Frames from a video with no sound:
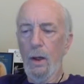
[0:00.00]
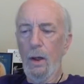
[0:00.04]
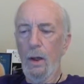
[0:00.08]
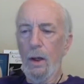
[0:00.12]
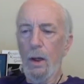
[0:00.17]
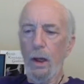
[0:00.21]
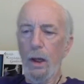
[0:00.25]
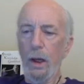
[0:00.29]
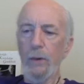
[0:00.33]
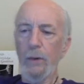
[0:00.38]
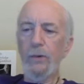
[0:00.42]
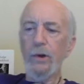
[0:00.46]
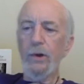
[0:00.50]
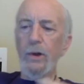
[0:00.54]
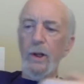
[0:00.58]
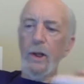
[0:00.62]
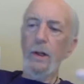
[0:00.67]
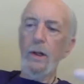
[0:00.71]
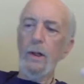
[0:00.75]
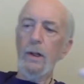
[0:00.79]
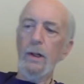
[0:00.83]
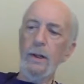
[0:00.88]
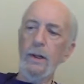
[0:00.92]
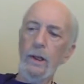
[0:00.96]

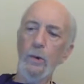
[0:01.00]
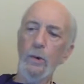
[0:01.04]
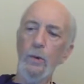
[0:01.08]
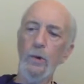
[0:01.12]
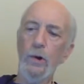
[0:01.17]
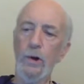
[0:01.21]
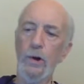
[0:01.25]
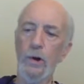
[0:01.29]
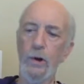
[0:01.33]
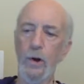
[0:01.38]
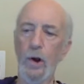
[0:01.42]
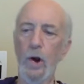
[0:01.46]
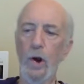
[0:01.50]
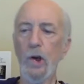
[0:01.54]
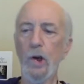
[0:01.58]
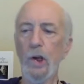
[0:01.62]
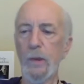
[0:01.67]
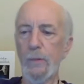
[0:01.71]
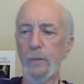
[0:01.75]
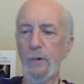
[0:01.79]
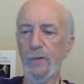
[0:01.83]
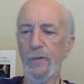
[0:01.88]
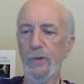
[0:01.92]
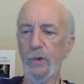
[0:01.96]
Evidently, they were in an
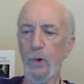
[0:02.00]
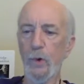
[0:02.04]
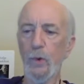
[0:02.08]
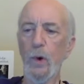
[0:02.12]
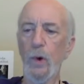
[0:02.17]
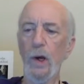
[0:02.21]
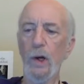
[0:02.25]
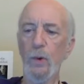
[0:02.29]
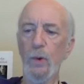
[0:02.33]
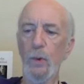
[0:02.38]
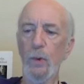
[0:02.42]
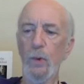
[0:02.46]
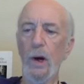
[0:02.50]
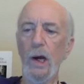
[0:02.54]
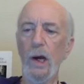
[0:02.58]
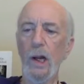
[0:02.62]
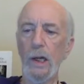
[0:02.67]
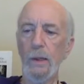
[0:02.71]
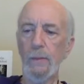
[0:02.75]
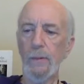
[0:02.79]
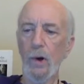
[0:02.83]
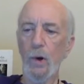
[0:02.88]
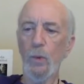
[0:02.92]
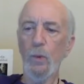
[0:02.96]
argument for quite a
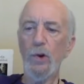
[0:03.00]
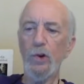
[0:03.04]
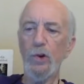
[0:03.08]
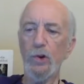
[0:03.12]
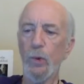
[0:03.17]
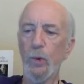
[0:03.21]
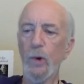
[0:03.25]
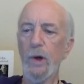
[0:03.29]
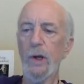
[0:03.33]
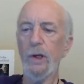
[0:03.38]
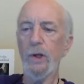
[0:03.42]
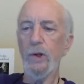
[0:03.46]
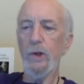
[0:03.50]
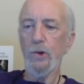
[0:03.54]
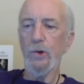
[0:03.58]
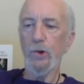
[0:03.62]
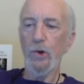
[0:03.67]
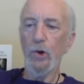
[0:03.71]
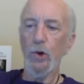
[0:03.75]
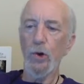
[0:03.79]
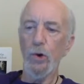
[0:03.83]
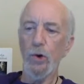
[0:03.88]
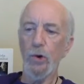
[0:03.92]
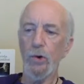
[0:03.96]
while about which way you
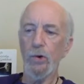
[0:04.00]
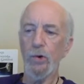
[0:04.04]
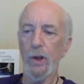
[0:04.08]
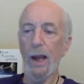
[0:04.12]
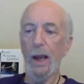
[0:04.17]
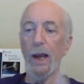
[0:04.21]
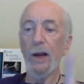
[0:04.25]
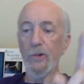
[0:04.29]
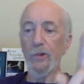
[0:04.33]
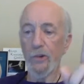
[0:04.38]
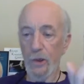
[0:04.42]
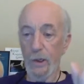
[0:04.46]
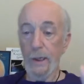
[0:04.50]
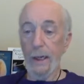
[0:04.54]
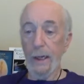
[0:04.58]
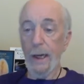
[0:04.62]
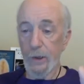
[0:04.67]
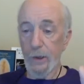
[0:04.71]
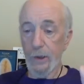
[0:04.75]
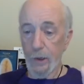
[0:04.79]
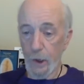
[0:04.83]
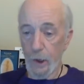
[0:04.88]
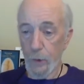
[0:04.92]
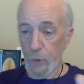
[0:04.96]
turn to actually
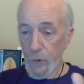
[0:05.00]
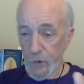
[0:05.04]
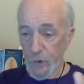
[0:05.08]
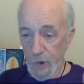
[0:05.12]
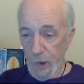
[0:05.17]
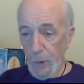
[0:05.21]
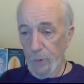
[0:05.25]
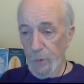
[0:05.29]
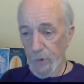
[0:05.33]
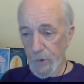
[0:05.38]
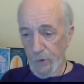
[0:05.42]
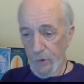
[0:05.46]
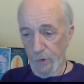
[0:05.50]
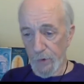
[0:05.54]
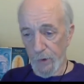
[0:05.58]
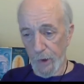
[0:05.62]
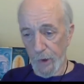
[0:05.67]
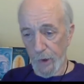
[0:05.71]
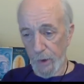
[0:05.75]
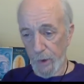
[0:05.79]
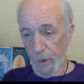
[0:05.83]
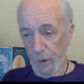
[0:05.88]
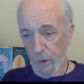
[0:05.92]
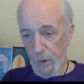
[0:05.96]
get to the reception
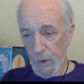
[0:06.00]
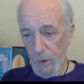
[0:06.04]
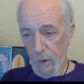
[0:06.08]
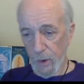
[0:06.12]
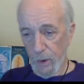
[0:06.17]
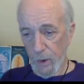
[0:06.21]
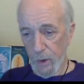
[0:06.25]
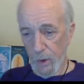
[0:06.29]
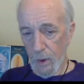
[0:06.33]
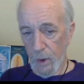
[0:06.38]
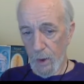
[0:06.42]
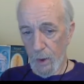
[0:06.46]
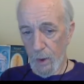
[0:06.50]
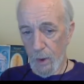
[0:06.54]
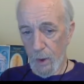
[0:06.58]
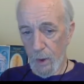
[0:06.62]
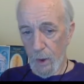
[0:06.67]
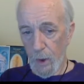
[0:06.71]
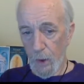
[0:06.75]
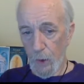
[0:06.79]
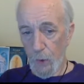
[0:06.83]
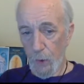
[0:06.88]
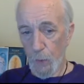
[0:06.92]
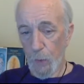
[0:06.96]
center,
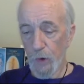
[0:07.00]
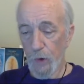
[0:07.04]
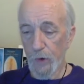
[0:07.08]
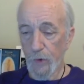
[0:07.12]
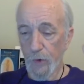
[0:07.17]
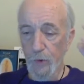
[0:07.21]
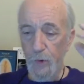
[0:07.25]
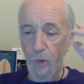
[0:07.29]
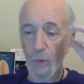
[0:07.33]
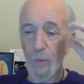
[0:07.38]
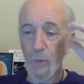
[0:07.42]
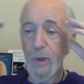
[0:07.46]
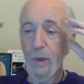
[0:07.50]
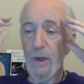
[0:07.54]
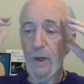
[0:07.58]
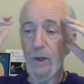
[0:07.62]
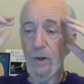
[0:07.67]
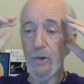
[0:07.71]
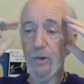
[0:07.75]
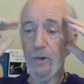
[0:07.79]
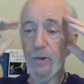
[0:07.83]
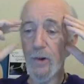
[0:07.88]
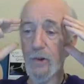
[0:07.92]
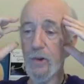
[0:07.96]
which for me
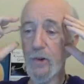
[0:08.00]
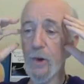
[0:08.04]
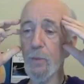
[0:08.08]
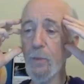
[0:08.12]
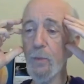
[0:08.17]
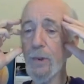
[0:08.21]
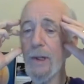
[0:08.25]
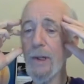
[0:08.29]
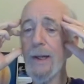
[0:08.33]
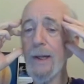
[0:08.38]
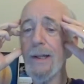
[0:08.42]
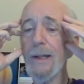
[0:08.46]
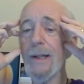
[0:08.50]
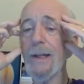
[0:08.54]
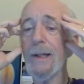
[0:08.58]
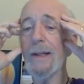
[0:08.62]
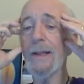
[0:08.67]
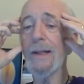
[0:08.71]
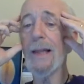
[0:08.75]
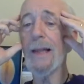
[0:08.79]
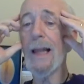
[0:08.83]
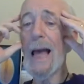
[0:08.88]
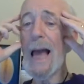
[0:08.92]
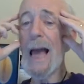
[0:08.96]
is just completely
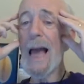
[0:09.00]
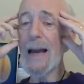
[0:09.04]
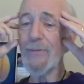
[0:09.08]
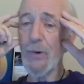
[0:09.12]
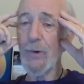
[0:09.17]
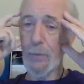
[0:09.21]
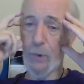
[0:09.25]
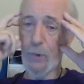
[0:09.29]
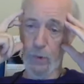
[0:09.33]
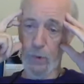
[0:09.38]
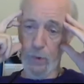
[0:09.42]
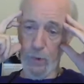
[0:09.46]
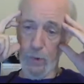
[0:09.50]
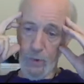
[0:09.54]
laughable.